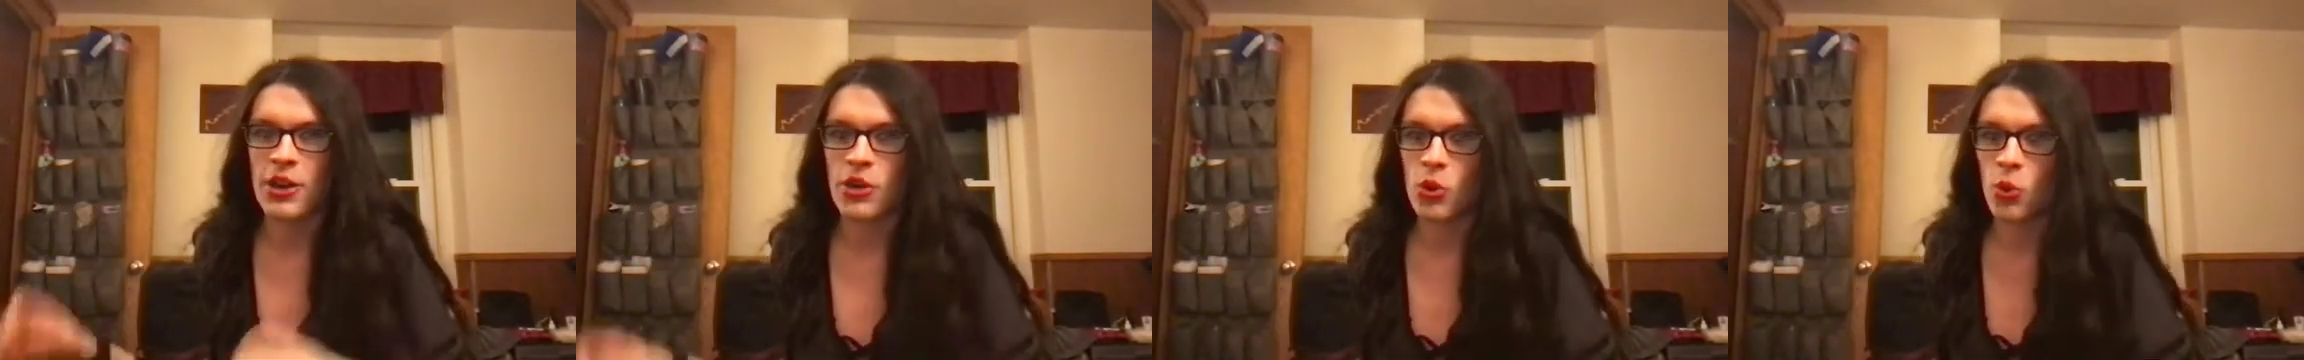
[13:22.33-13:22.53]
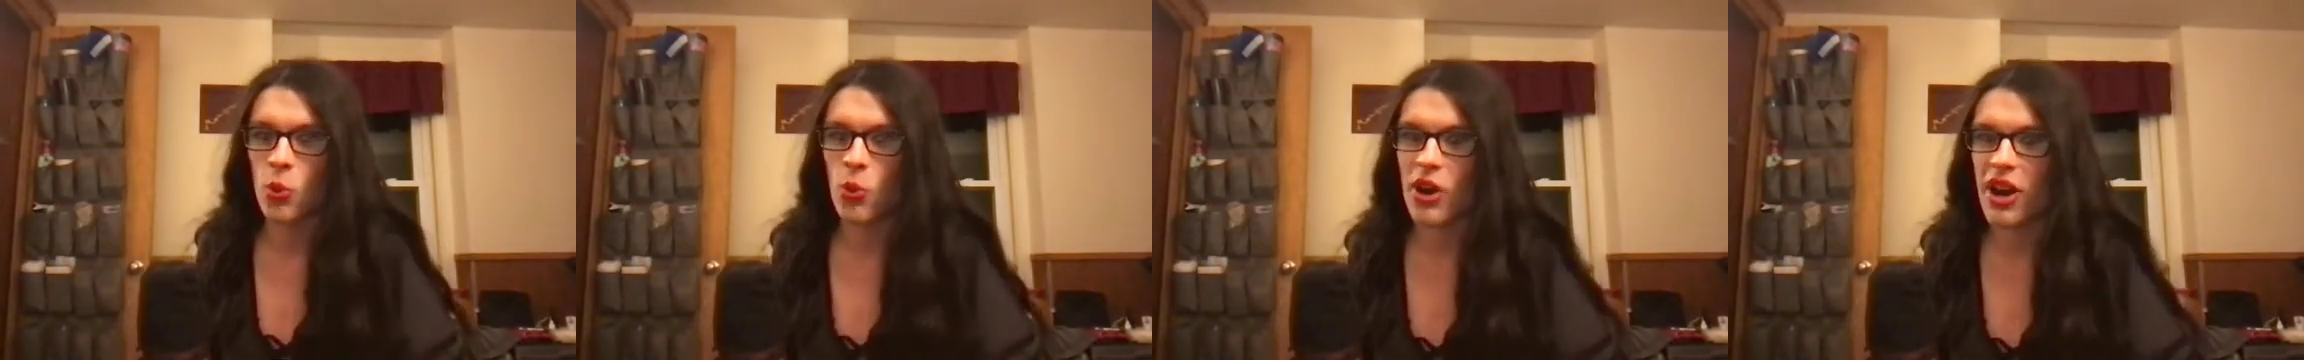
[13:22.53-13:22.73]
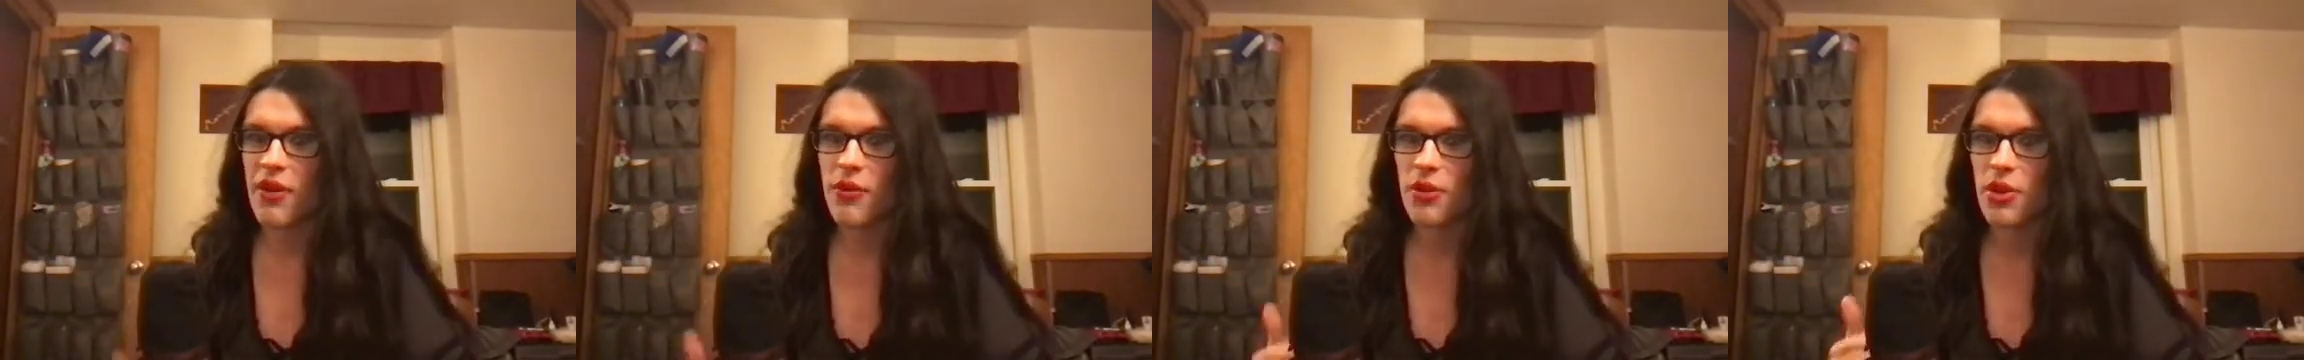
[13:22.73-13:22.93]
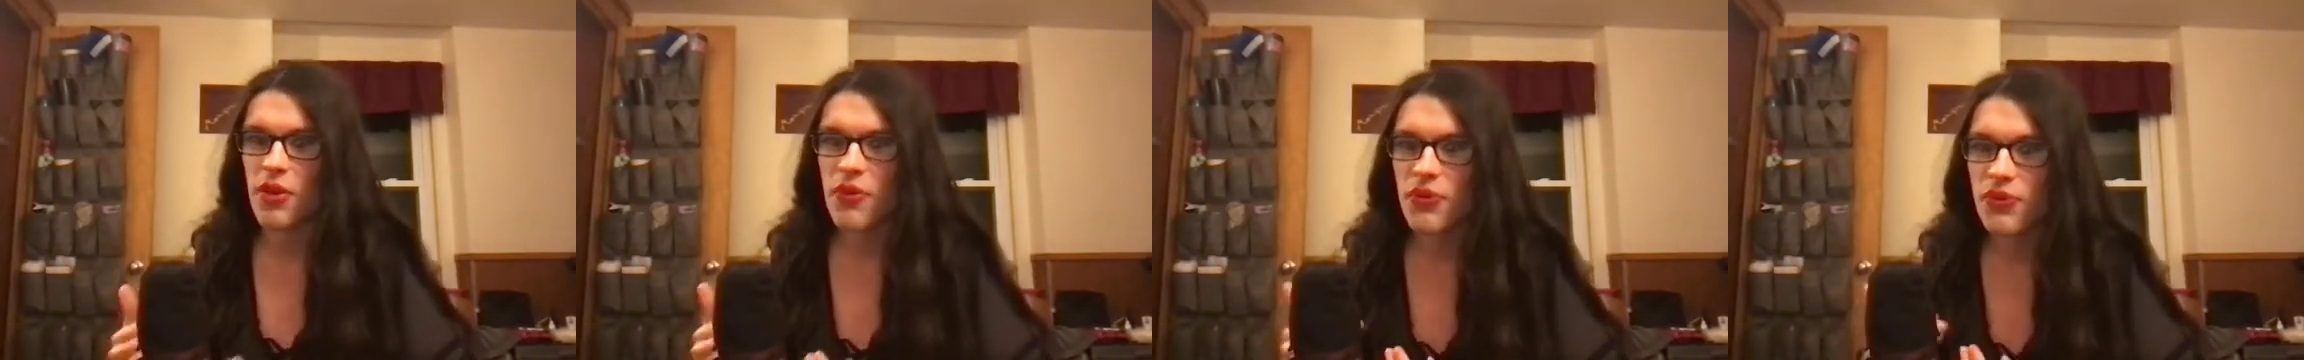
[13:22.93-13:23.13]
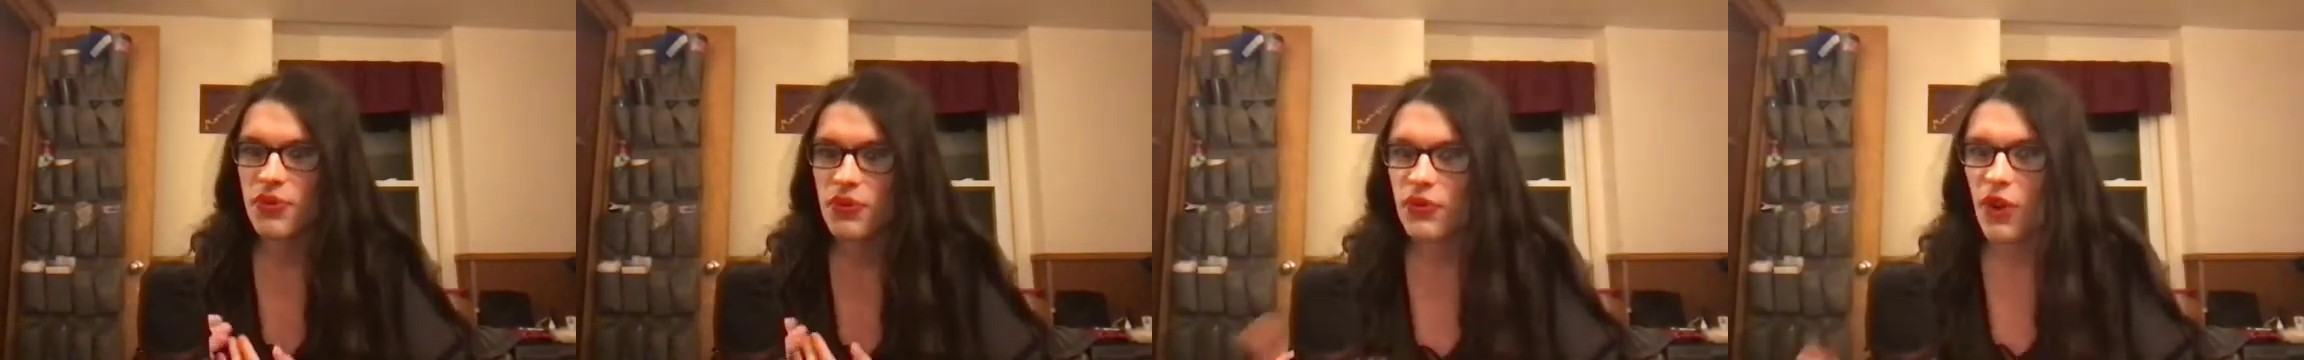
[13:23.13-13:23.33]
or whatever the
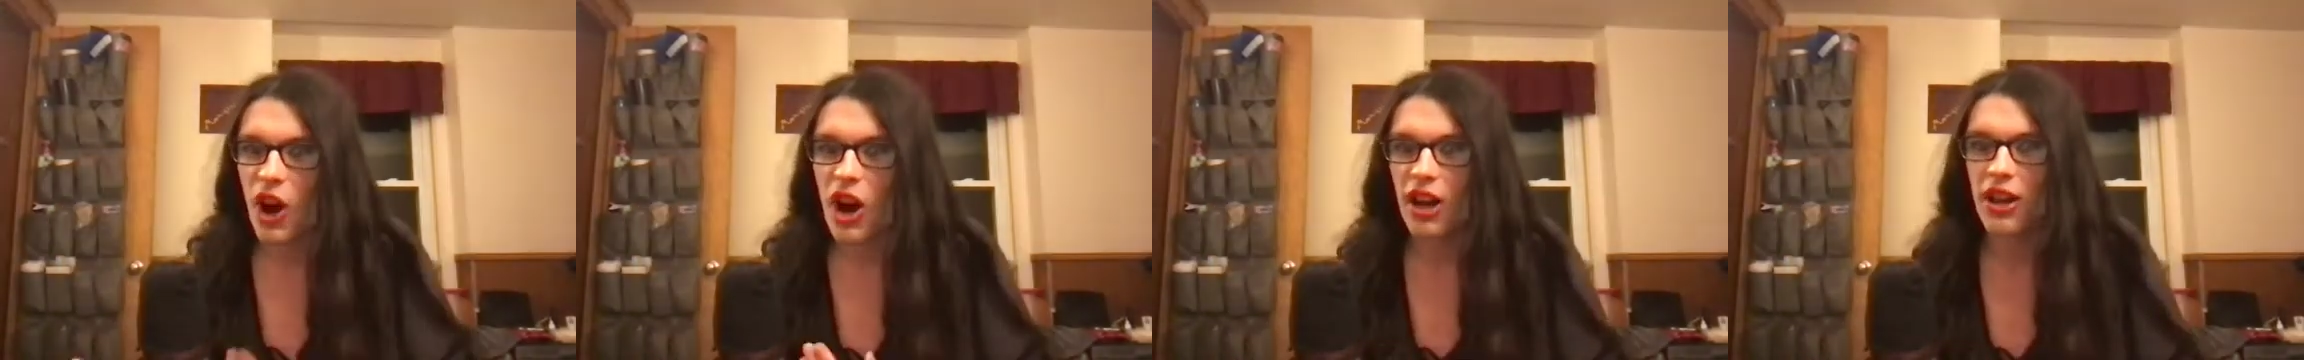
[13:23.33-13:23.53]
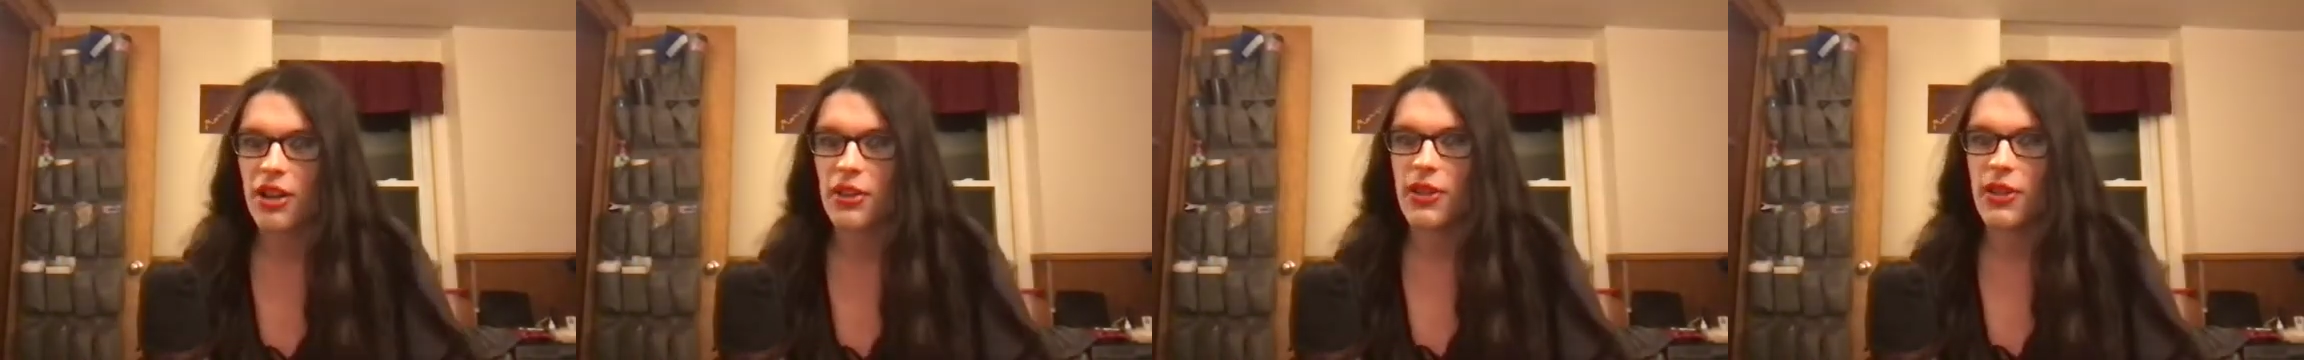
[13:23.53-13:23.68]
fuck